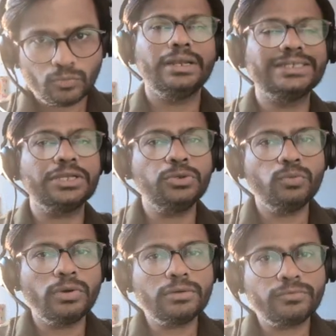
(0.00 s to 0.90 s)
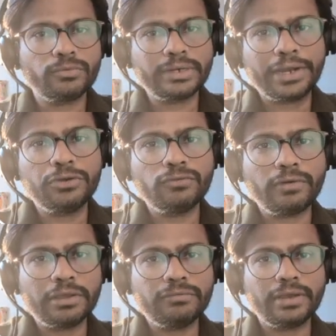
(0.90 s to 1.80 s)
let's say you work from 9 to
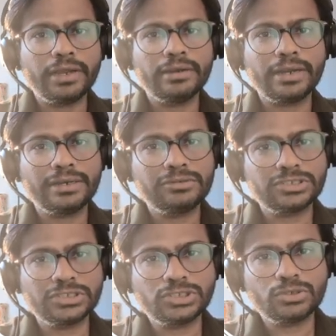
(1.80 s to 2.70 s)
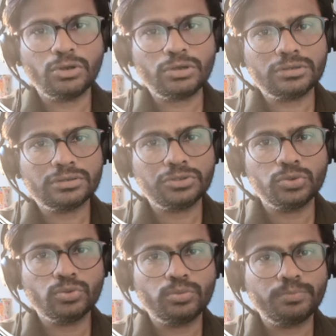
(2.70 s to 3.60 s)
5, and at 6 o'clock
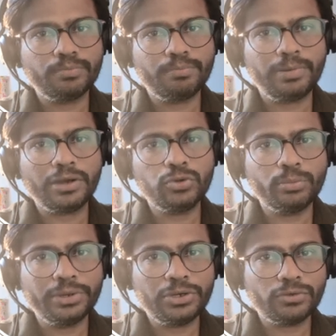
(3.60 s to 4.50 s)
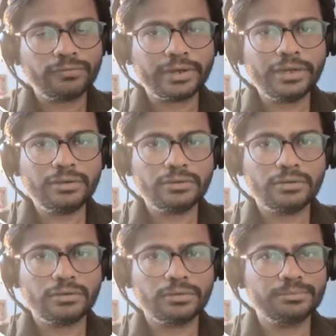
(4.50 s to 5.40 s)
you plan to meet your friend
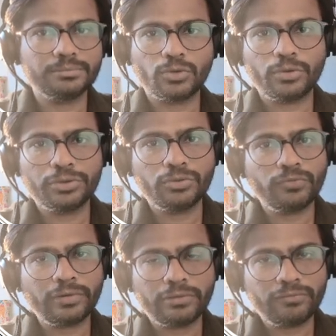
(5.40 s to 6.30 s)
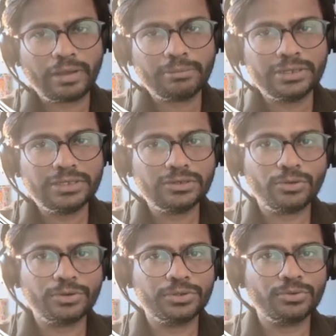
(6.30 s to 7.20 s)
or your family
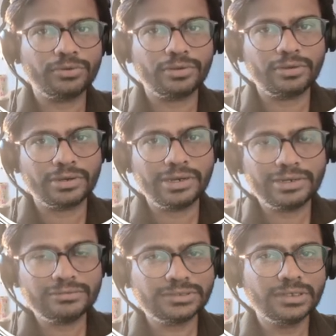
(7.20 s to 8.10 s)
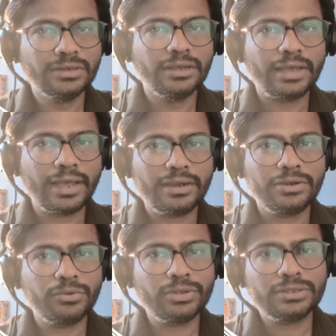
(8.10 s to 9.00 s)
or your relatives, and
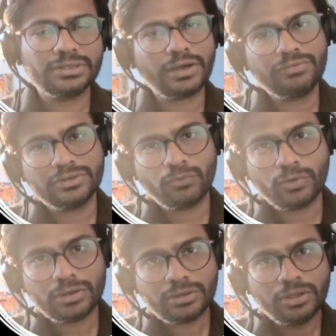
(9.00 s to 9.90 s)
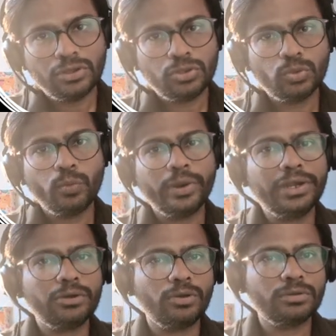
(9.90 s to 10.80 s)
during after work you
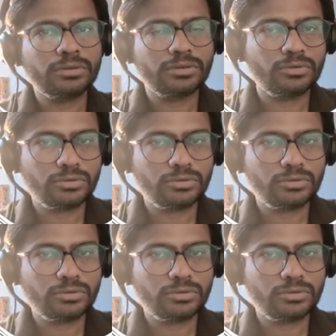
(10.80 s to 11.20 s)
went on